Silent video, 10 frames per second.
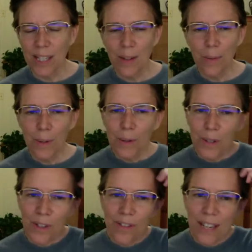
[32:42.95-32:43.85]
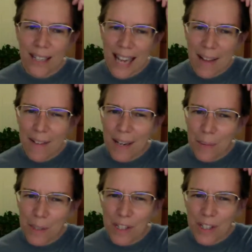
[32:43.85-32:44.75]
And the roots are very evident
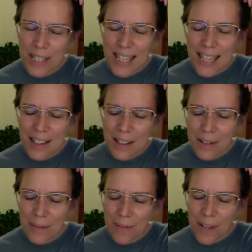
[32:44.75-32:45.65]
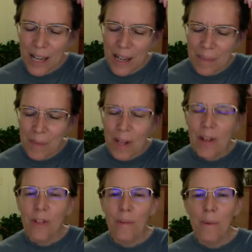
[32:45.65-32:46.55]
when you just think of
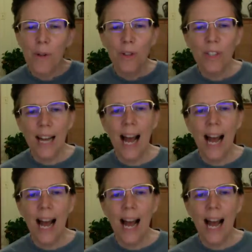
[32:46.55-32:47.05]
the most